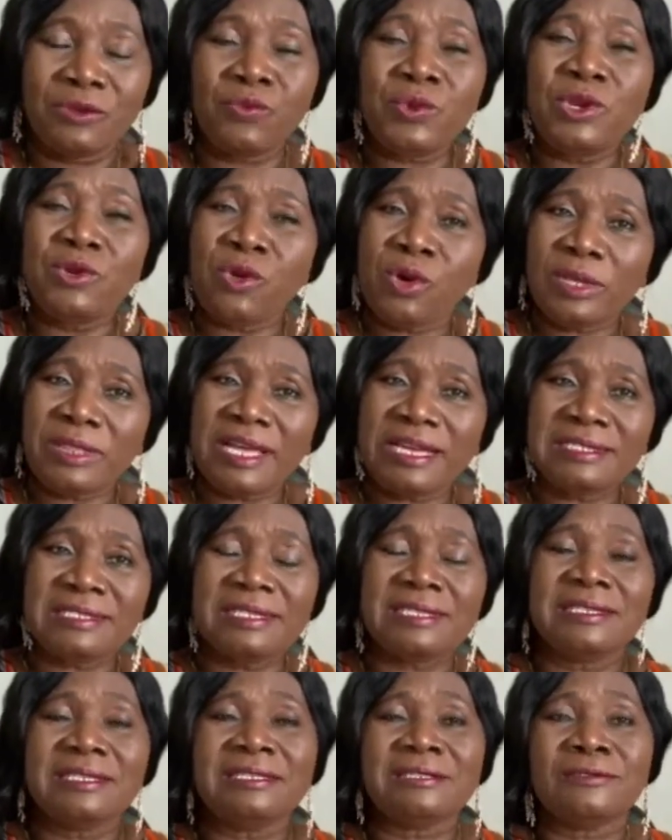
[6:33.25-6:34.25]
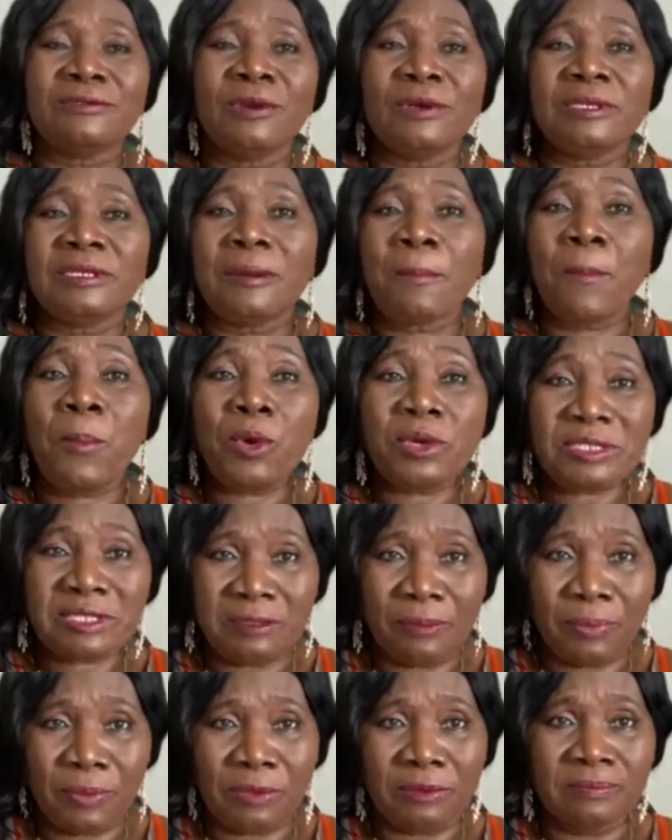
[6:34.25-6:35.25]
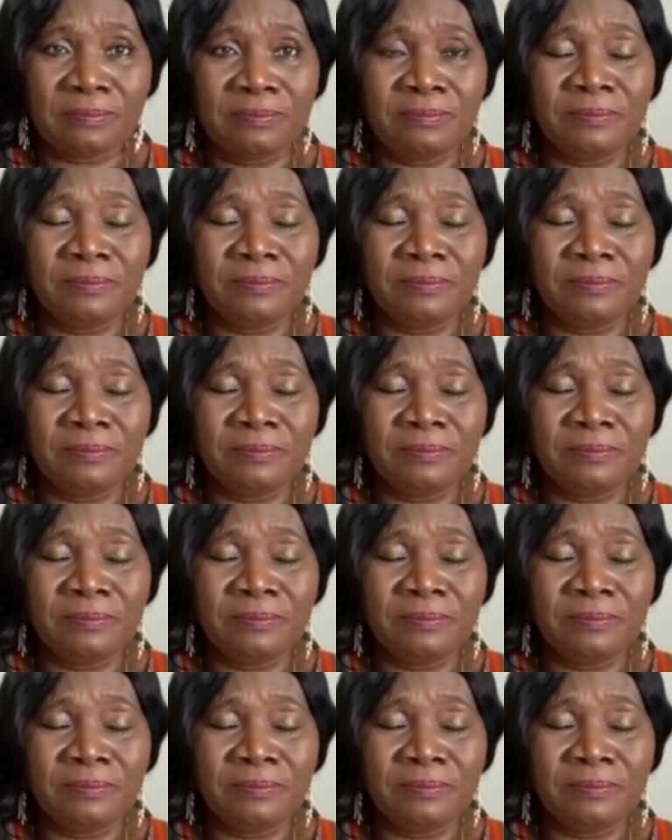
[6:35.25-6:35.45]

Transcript: We know that it is not possible